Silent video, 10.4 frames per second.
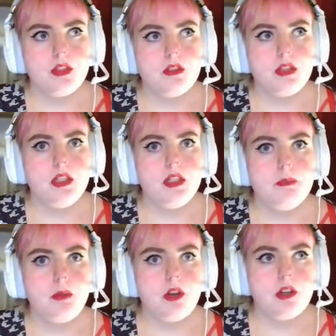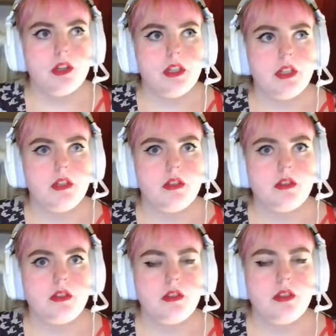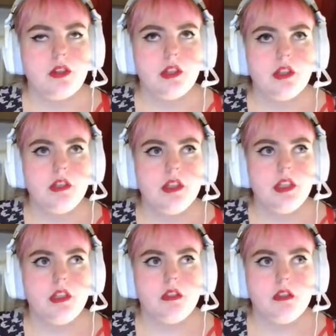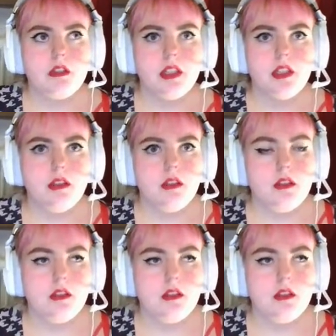The party started in the